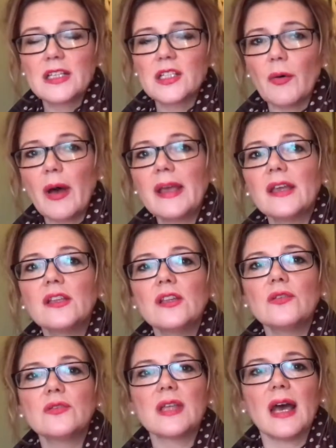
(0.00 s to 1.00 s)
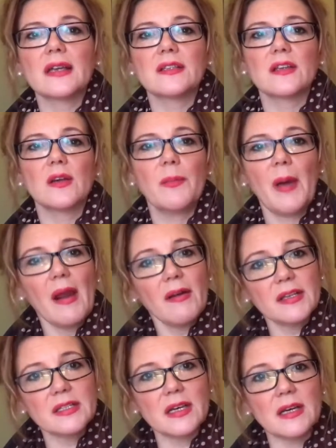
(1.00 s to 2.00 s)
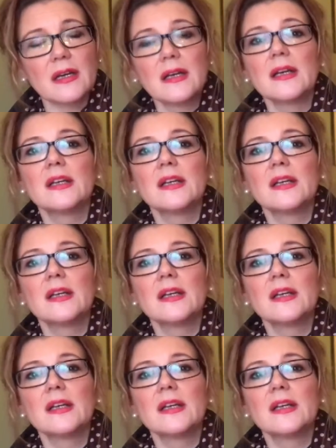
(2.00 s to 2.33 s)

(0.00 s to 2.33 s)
So I can use that as a comparator